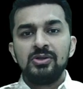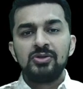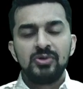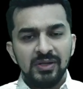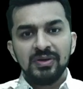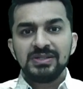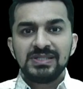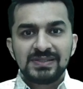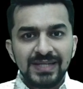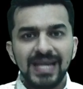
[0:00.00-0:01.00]
Universe
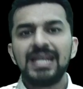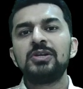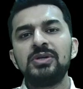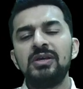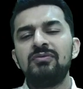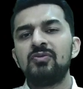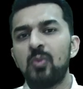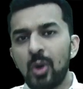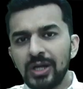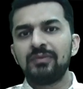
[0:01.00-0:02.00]
is ready to give you
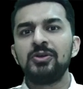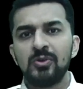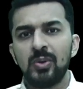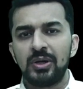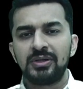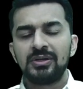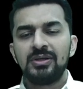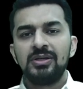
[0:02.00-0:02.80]
whatever you want.